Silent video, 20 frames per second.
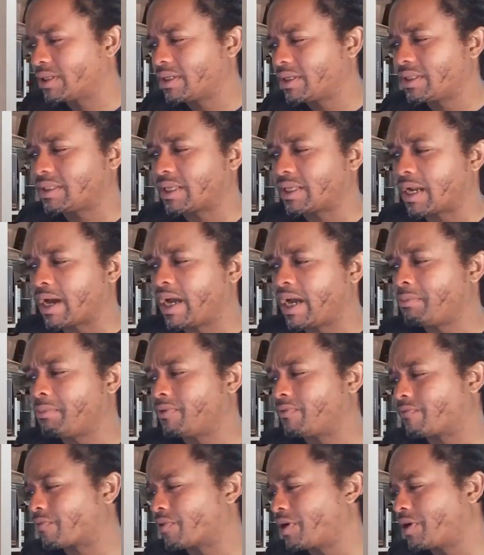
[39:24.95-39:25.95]
that I am in
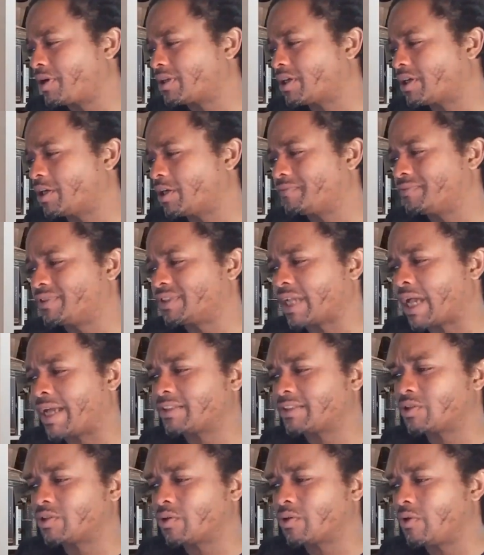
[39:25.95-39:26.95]
front of
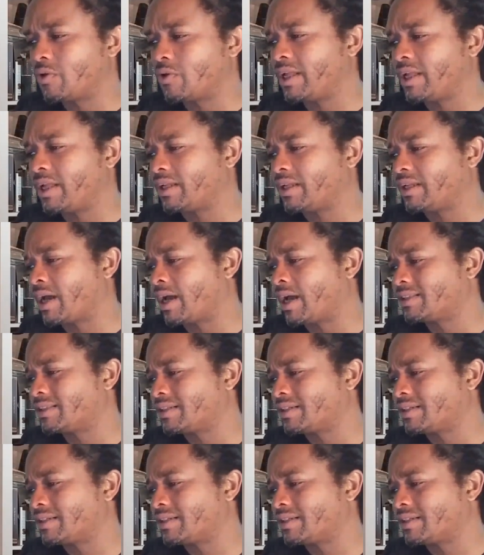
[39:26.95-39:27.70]
Zato and Gyanse